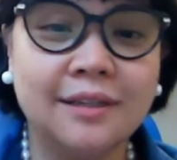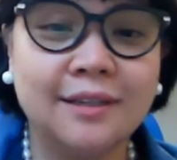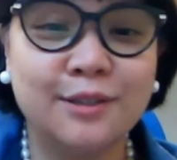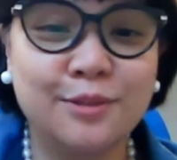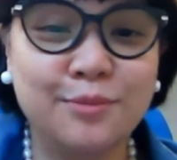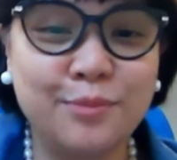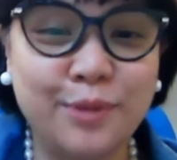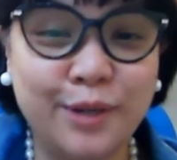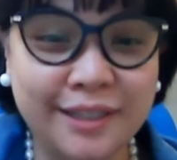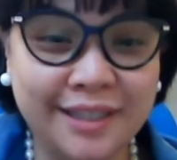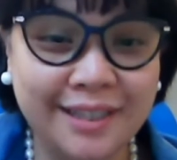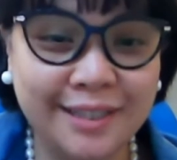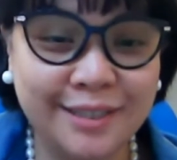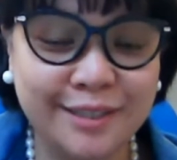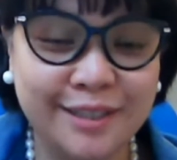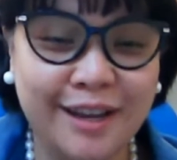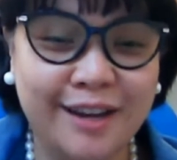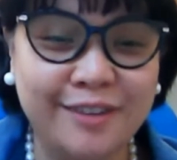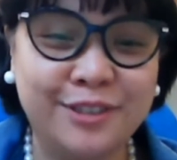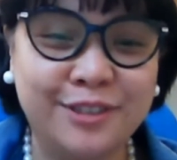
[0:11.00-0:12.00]
Good morning,
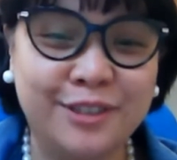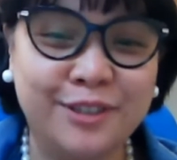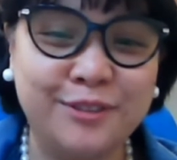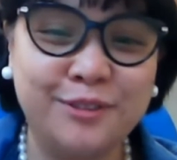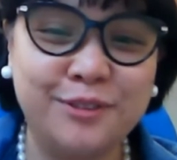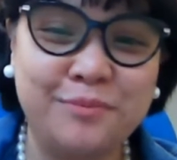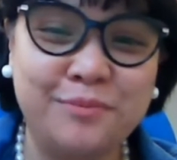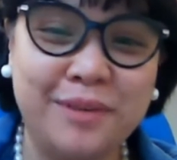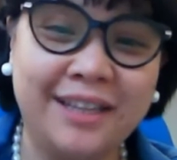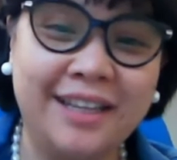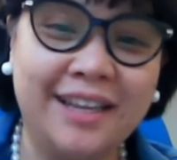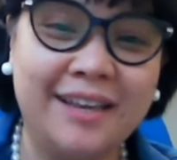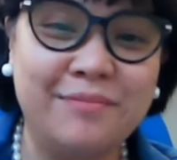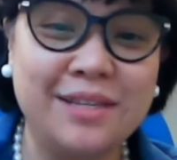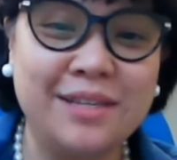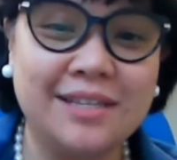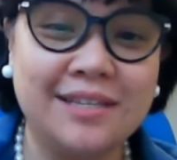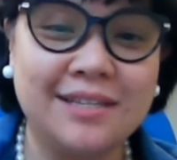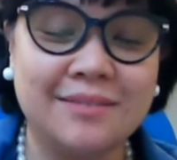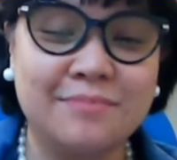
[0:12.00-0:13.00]
good afternoon. My name
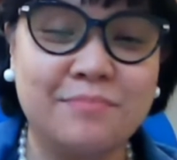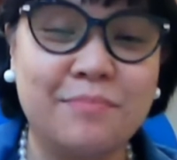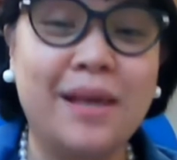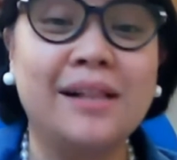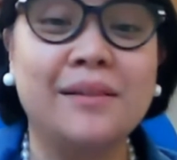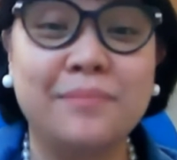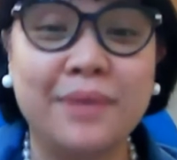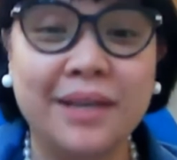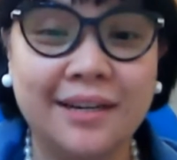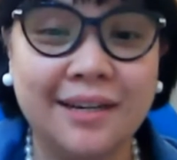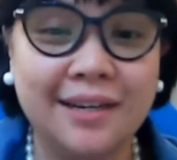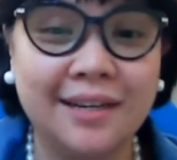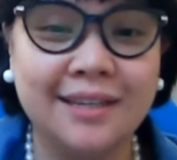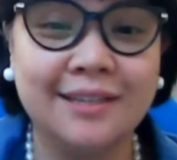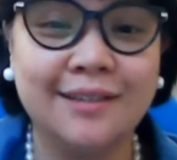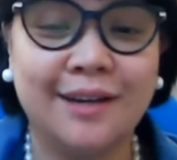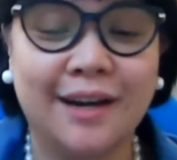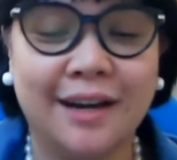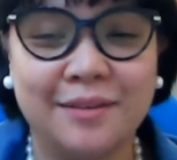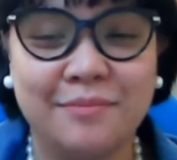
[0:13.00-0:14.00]
is Mel
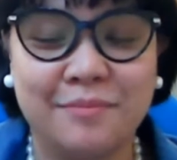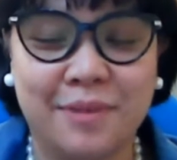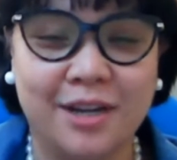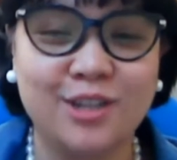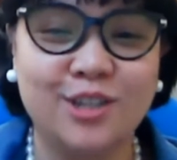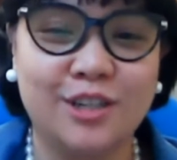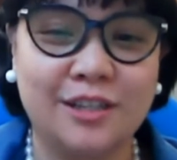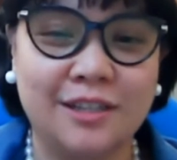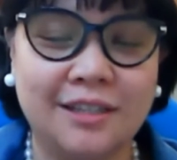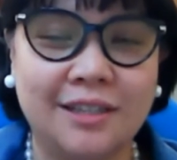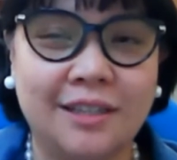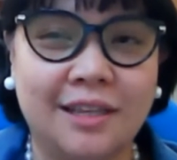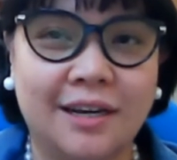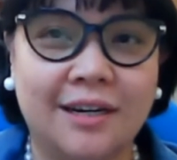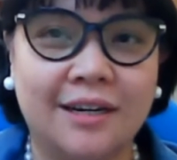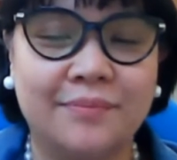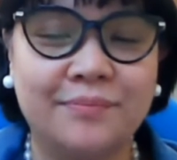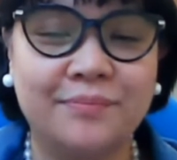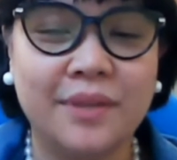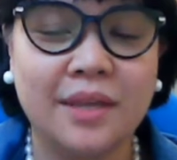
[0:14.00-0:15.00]
Migriño. I am actually
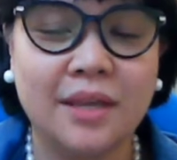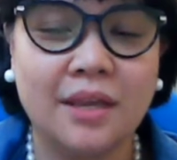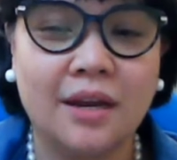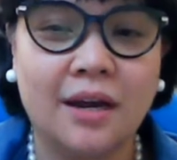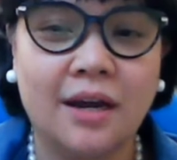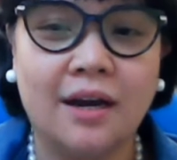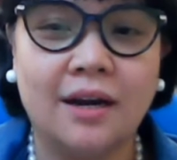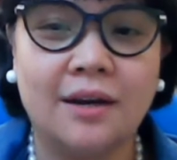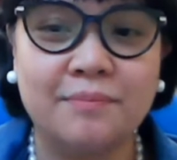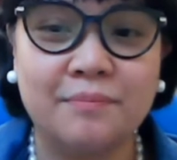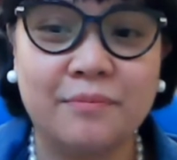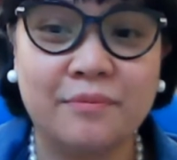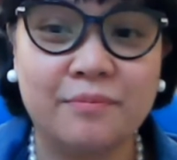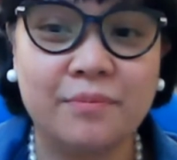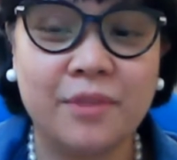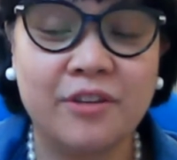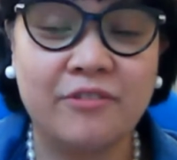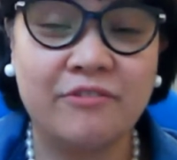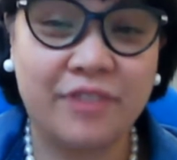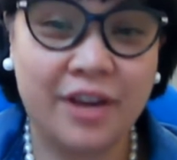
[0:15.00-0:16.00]
the
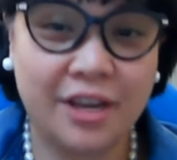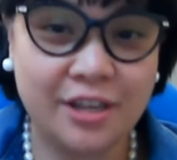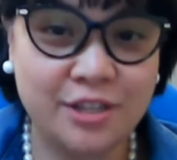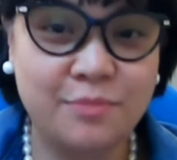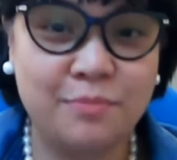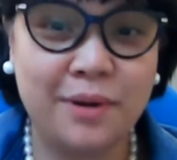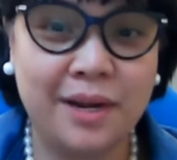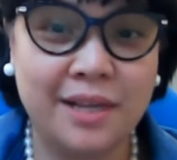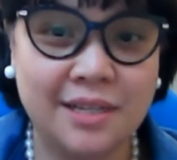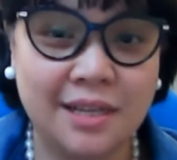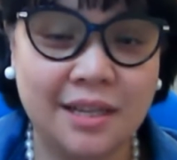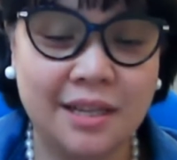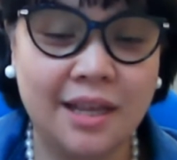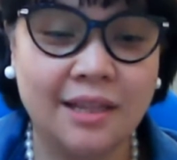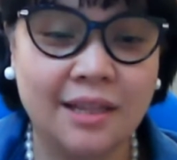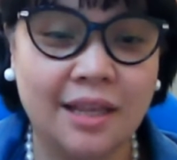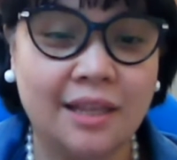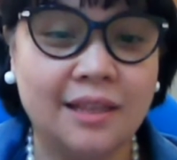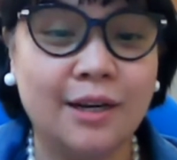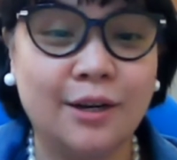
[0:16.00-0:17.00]
Vice
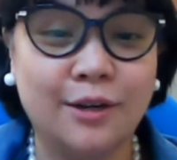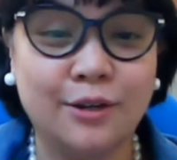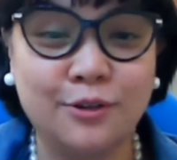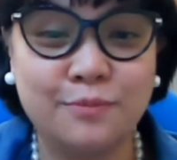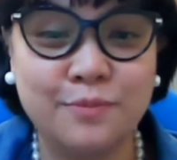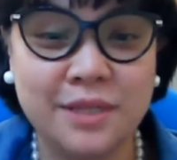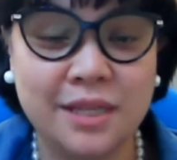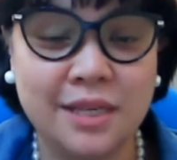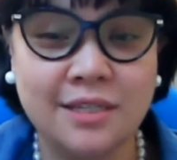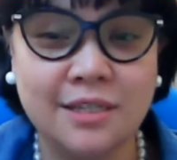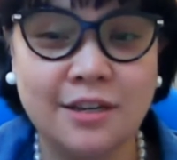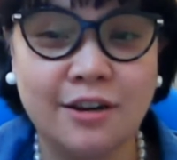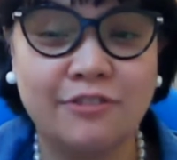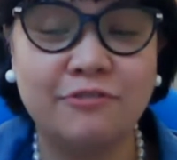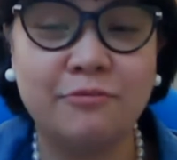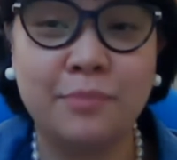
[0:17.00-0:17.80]
President and the Group CISO of